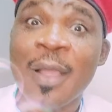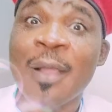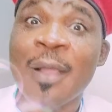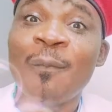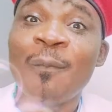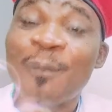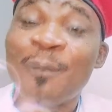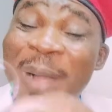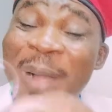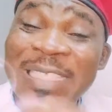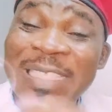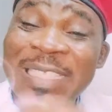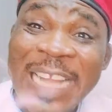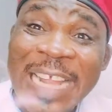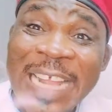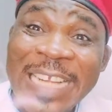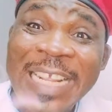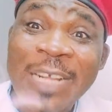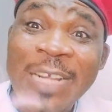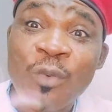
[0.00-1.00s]
Mazin
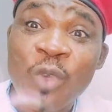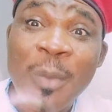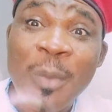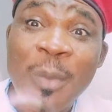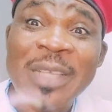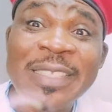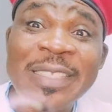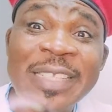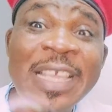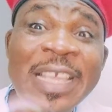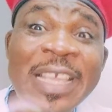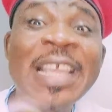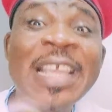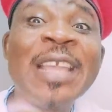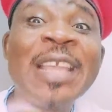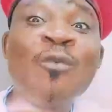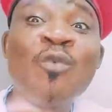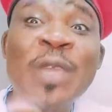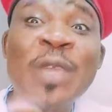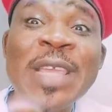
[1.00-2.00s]
Nandekano will come and say,
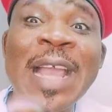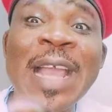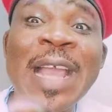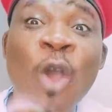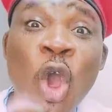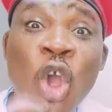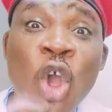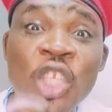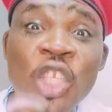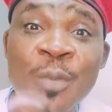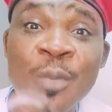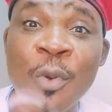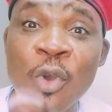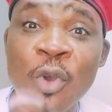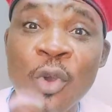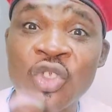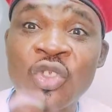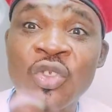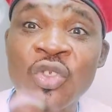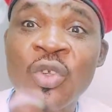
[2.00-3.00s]
we are all
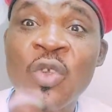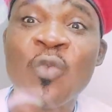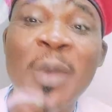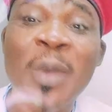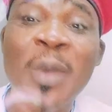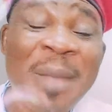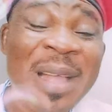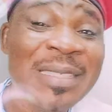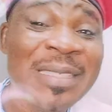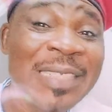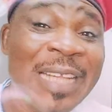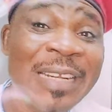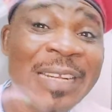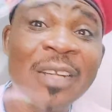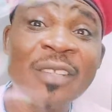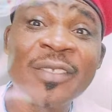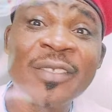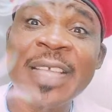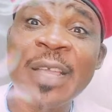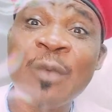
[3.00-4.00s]
Igbos. When Mazin
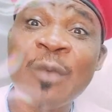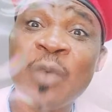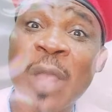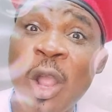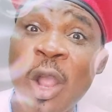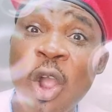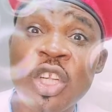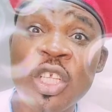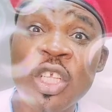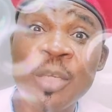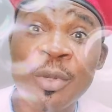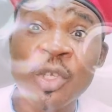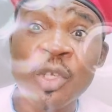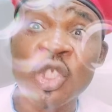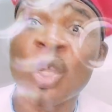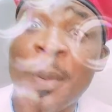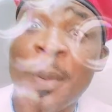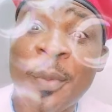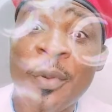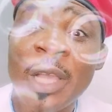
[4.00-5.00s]
Nandekano say we are all Igbos,
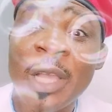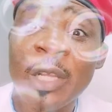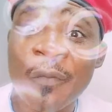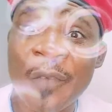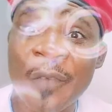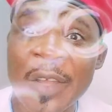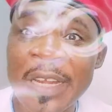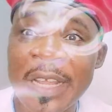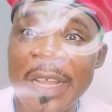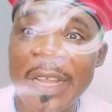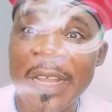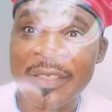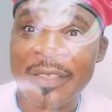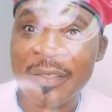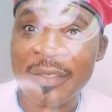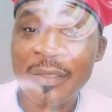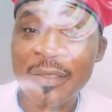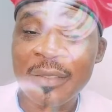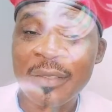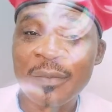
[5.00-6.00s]
some people get offended.
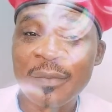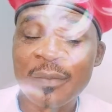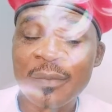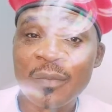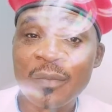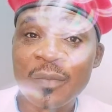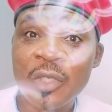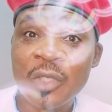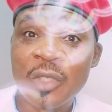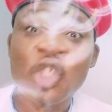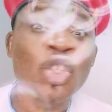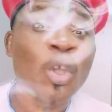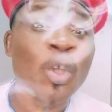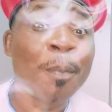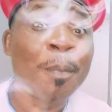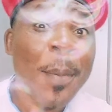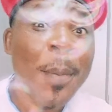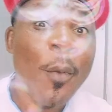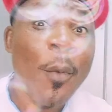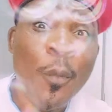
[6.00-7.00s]
Some
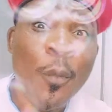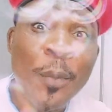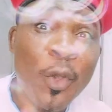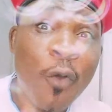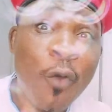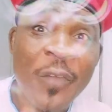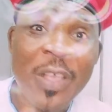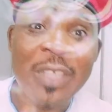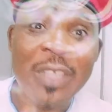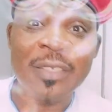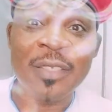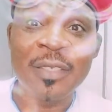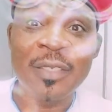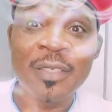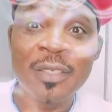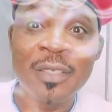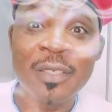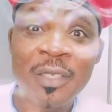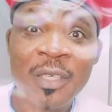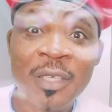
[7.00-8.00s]
people will pick offense.
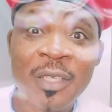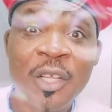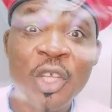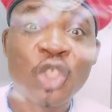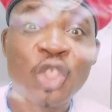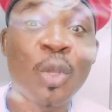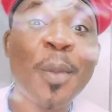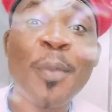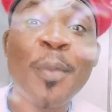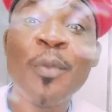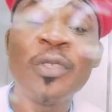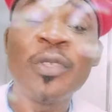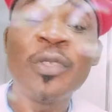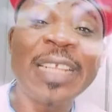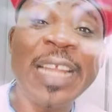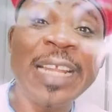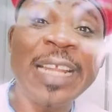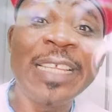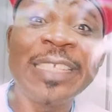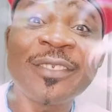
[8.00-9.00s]
Some people say
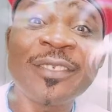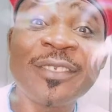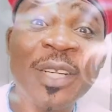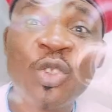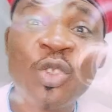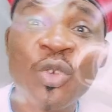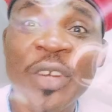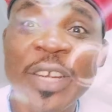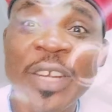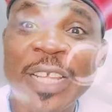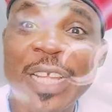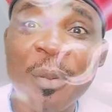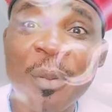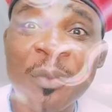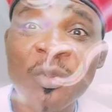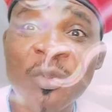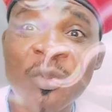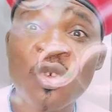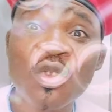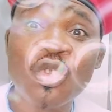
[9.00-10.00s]
that he's trying to relegate
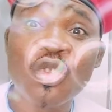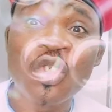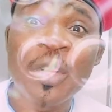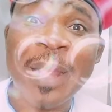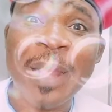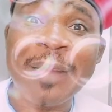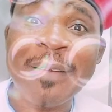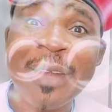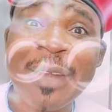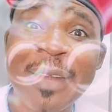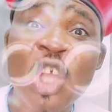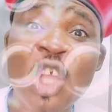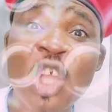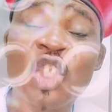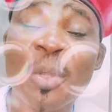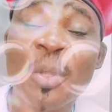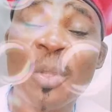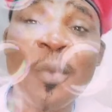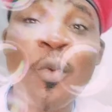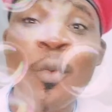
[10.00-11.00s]
people to the background.
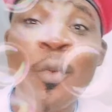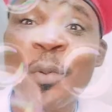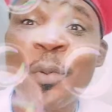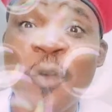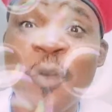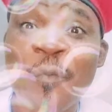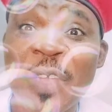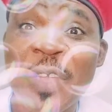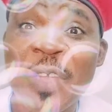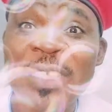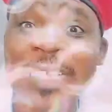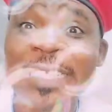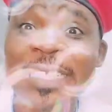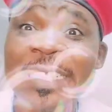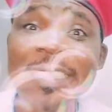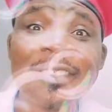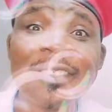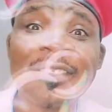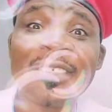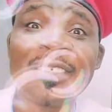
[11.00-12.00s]
Some people pick offense and
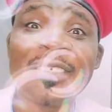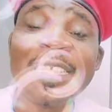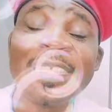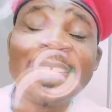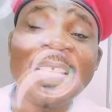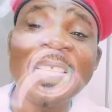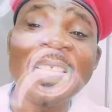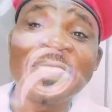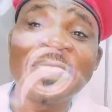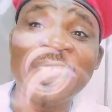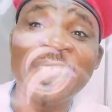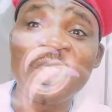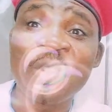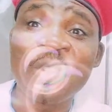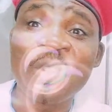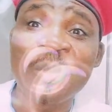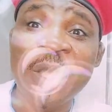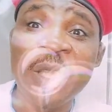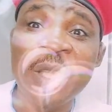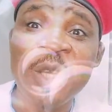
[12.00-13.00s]
he's trying to
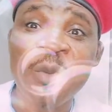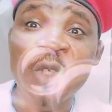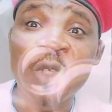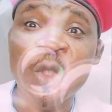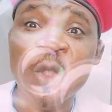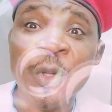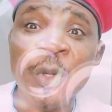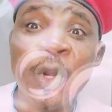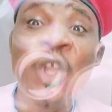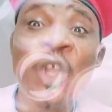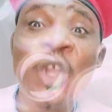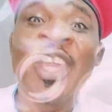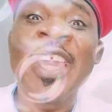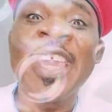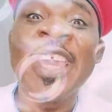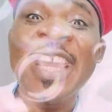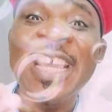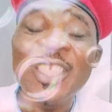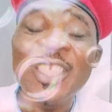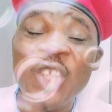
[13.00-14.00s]
make Igbo superior. He
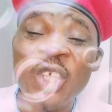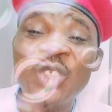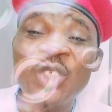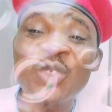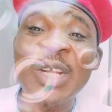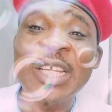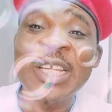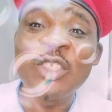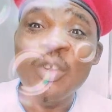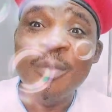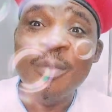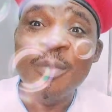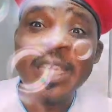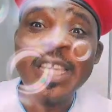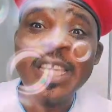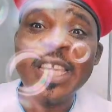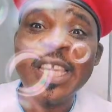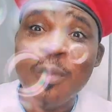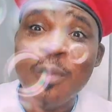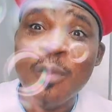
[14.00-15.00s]
is trying to make
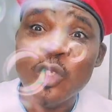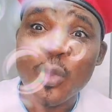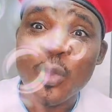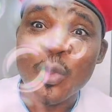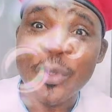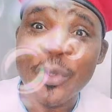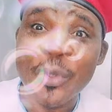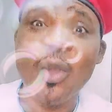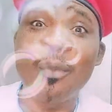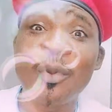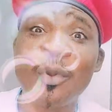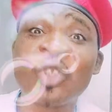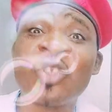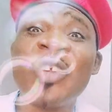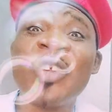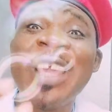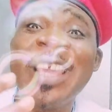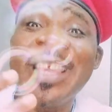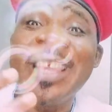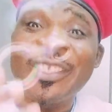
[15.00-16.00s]
Igbo superior, but
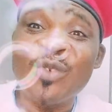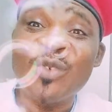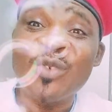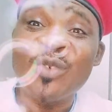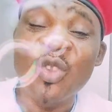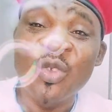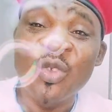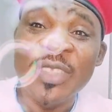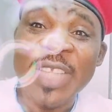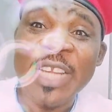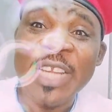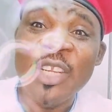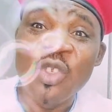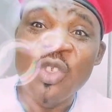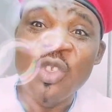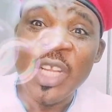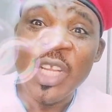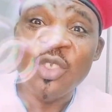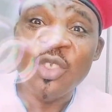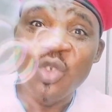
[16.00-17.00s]
he is trying to
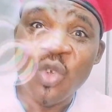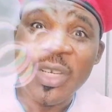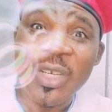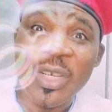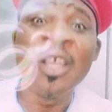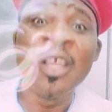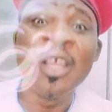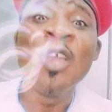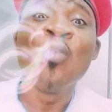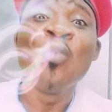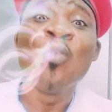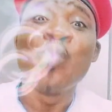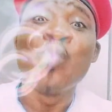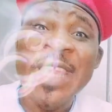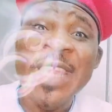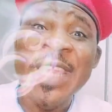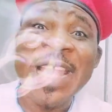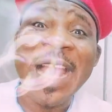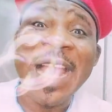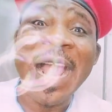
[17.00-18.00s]
let you know that
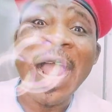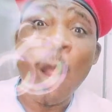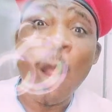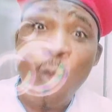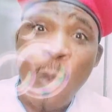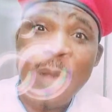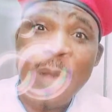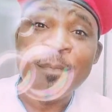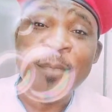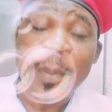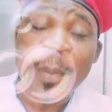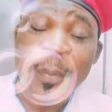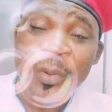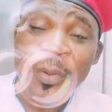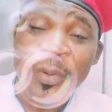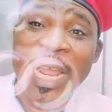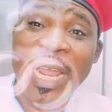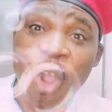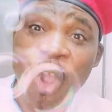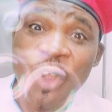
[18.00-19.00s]
we are one people
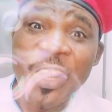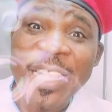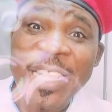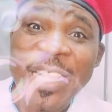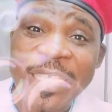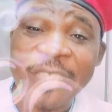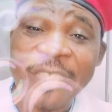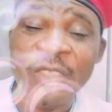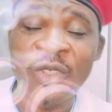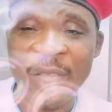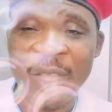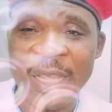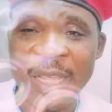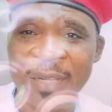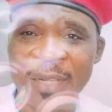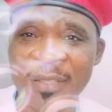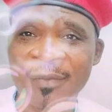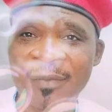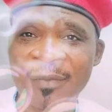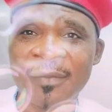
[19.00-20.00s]
and connected together.
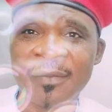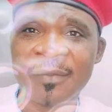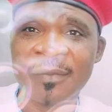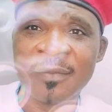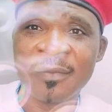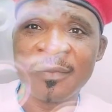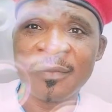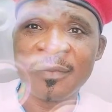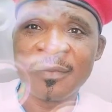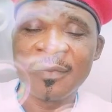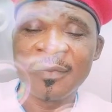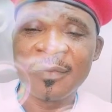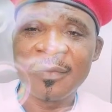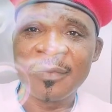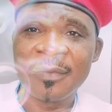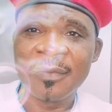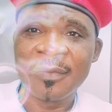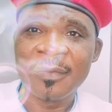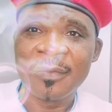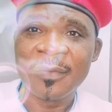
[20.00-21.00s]

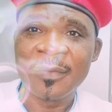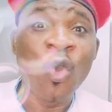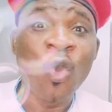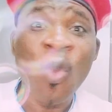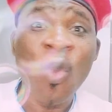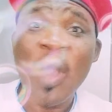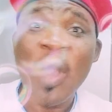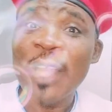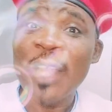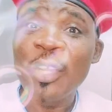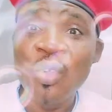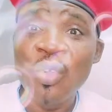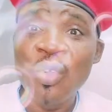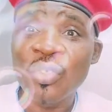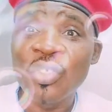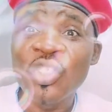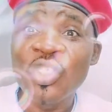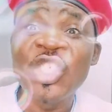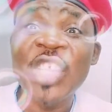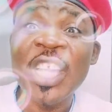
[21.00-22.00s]
Go and
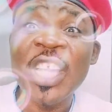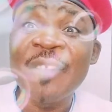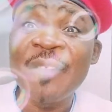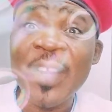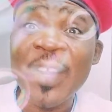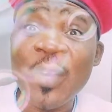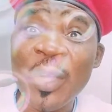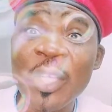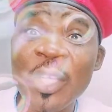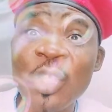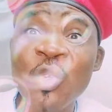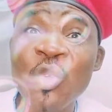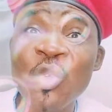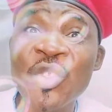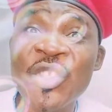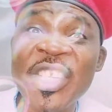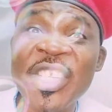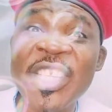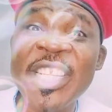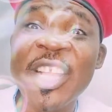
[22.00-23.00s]
look. Check very well. You will
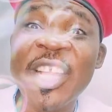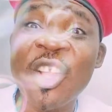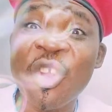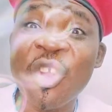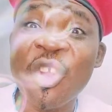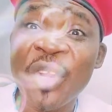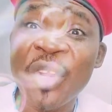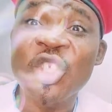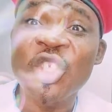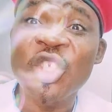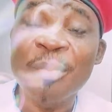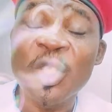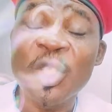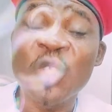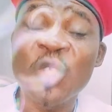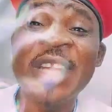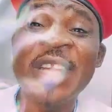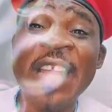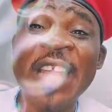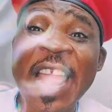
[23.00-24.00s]
see the connection
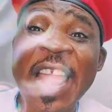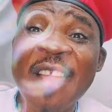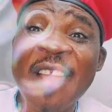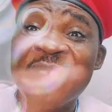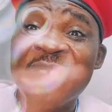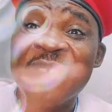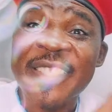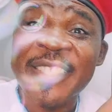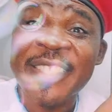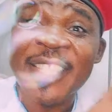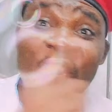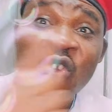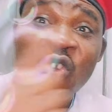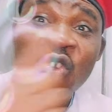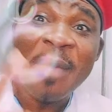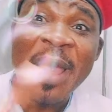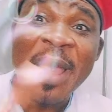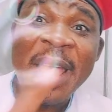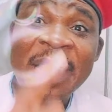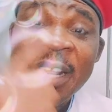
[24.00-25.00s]
between every single
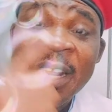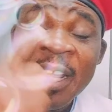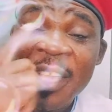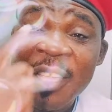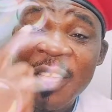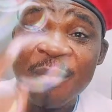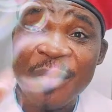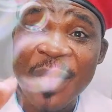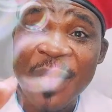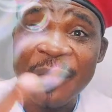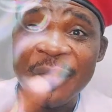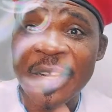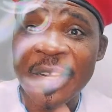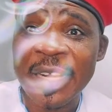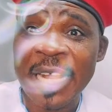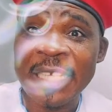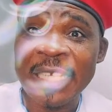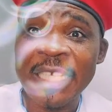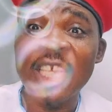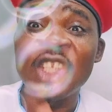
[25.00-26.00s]
man in Biafra
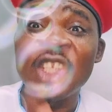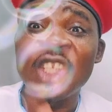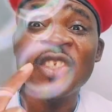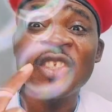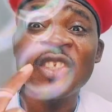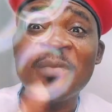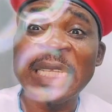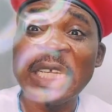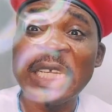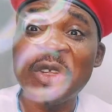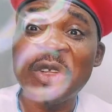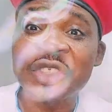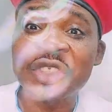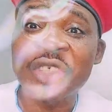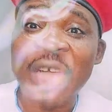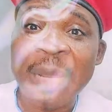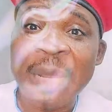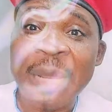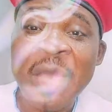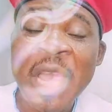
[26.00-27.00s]
land. It doesn't matter your
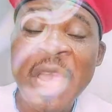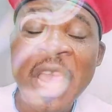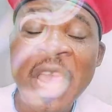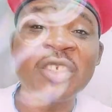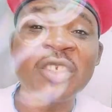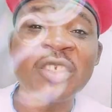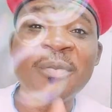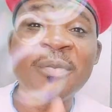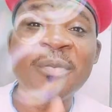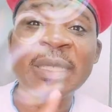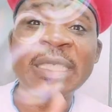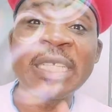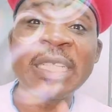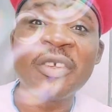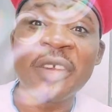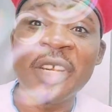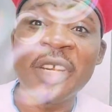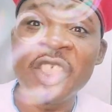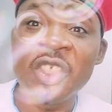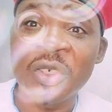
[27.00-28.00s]
tribe. It doesn't matter your
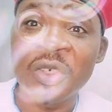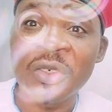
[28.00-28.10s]
religion.